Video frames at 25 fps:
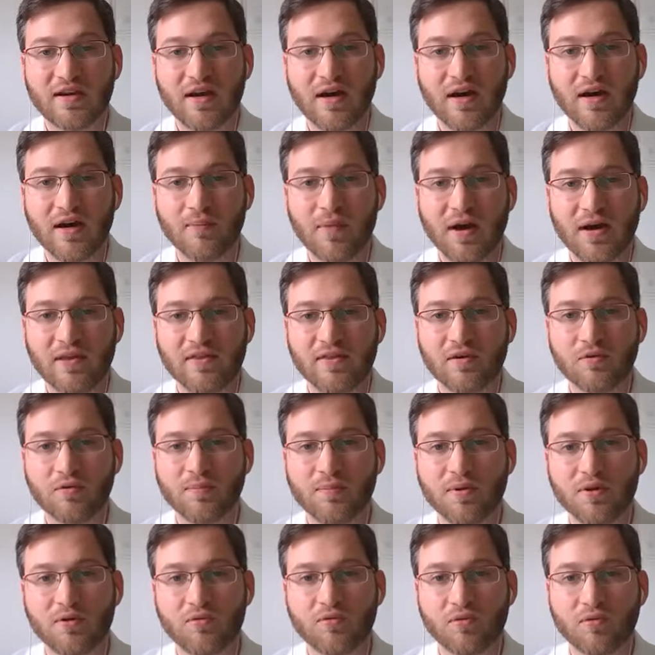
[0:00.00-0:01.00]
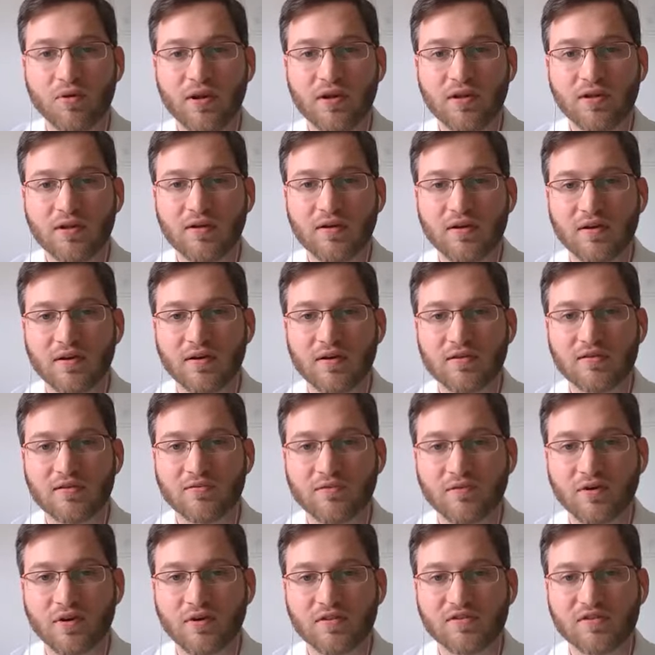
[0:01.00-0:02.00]
I think it would be great
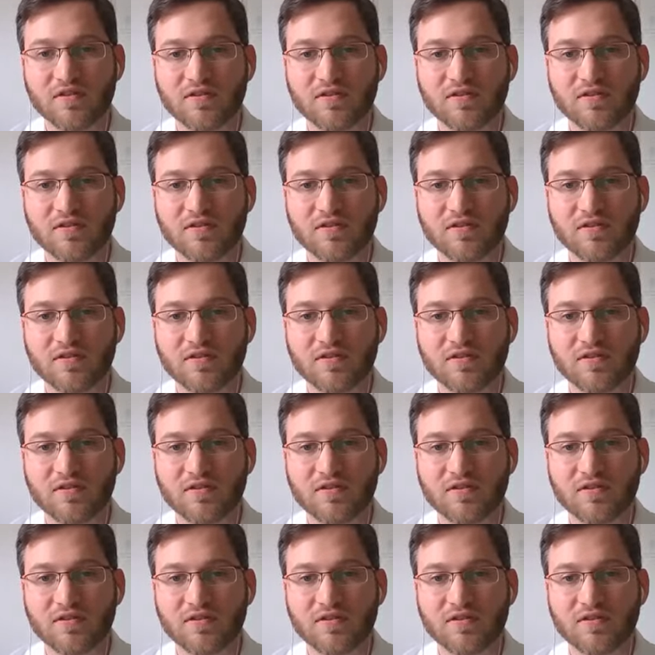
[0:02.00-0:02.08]
for us